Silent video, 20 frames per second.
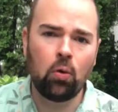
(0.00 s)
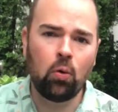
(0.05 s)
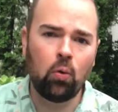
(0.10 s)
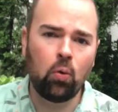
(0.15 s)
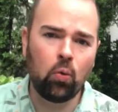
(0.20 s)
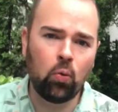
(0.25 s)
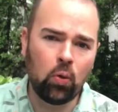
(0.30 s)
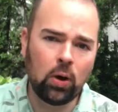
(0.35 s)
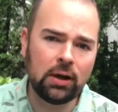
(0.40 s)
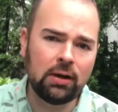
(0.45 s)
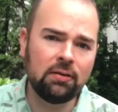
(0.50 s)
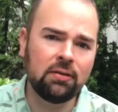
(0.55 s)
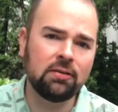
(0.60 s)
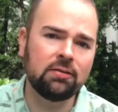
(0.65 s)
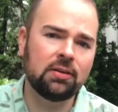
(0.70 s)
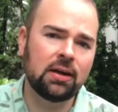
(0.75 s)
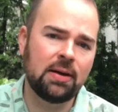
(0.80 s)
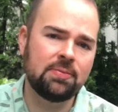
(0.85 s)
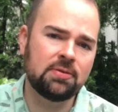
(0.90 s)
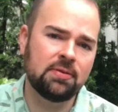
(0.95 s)
One of the
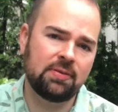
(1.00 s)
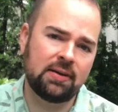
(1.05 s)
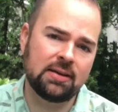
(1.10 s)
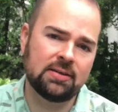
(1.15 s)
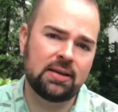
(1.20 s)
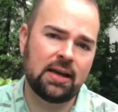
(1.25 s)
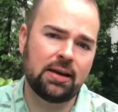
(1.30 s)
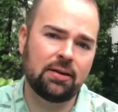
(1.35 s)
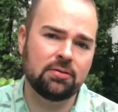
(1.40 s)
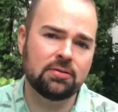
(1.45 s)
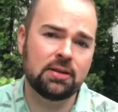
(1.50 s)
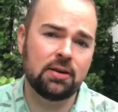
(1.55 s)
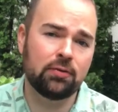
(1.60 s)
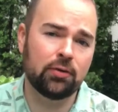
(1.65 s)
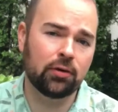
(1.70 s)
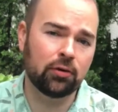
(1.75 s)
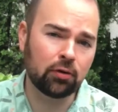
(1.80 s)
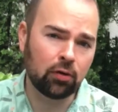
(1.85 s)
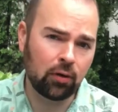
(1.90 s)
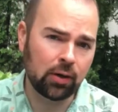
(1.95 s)
types of containers that
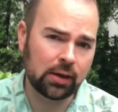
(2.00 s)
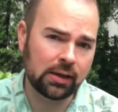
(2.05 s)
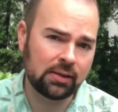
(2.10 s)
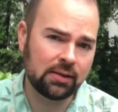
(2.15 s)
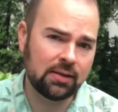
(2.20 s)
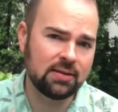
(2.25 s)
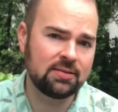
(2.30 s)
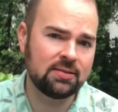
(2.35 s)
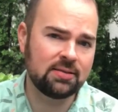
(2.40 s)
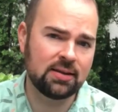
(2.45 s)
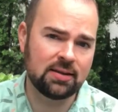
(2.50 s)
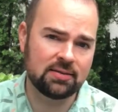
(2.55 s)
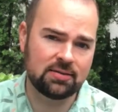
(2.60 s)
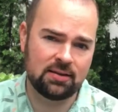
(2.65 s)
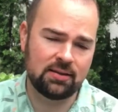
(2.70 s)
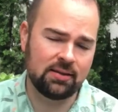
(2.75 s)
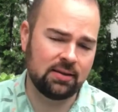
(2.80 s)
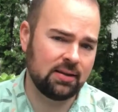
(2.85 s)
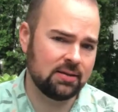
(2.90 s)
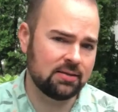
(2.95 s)
we're growing in this
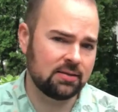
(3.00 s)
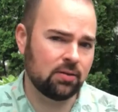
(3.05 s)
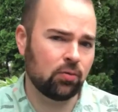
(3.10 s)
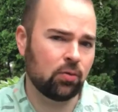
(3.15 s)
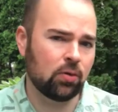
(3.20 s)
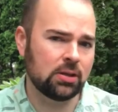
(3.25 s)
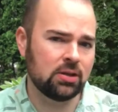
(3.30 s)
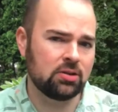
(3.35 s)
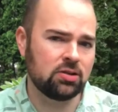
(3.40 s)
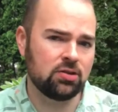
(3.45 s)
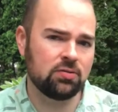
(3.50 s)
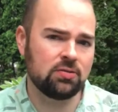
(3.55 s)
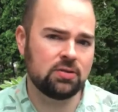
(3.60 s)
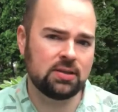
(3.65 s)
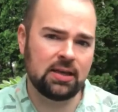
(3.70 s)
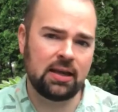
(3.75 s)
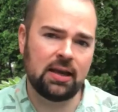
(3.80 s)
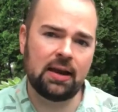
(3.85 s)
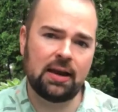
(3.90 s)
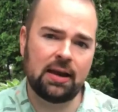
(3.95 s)
season is the one that you
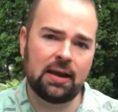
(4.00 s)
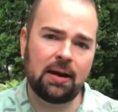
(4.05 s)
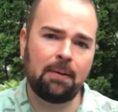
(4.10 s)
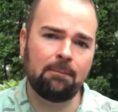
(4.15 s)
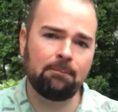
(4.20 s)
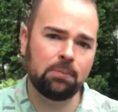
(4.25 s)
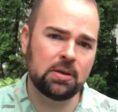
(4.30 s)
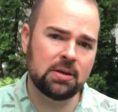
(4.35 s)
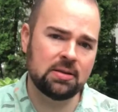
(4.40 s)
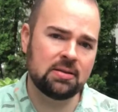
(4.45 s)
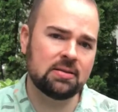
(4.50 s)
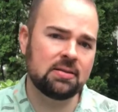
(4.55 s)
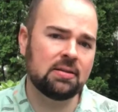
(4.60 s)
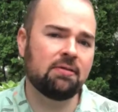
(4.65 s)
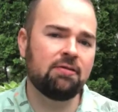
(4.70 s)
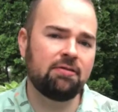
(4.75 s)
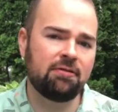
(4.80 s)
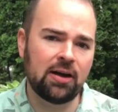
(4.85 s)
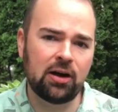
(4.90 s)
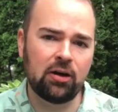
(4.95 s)
see here. This is a
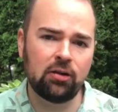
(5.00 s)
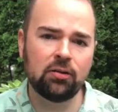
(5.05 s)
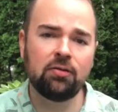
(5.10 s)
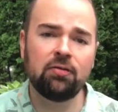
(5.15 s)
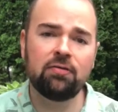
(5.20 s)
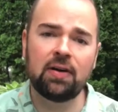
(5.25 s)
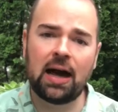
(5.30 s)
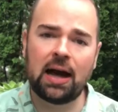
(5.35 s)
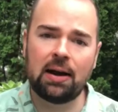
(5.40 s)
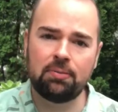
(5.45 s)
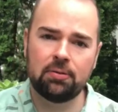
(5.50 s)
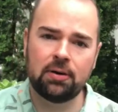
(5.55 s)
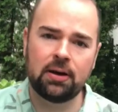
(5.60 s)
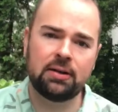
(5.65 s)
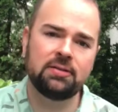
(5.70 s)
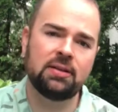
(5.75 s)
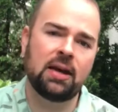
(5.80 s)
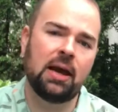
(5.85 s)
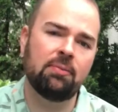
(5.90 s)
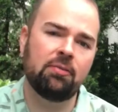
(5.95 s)
felt
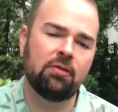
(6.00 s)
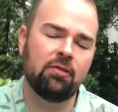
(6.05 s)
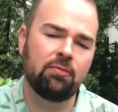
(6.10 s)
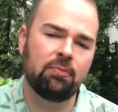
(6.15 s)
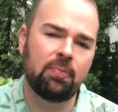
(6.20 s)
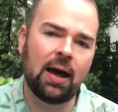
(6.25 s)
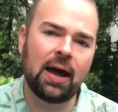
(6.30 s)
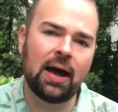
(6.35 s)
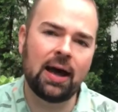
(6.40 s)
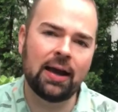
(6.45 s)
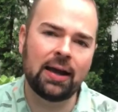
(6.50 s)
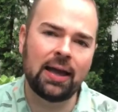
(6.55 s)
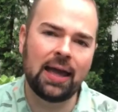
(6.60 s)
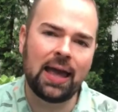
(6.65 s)
fabric type of bag.